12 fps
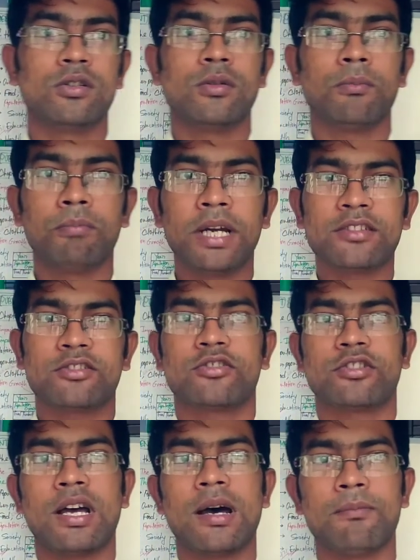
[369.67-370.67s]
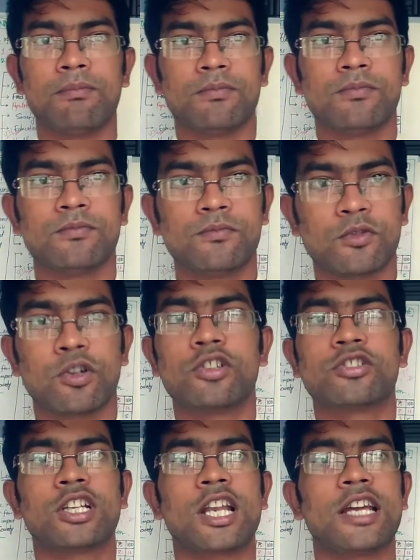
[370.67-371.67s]
match some
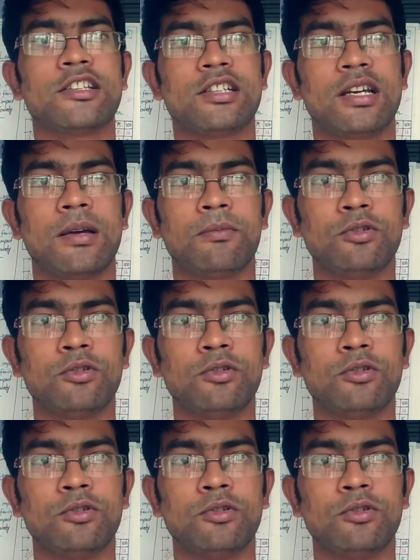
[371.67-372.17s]
question item.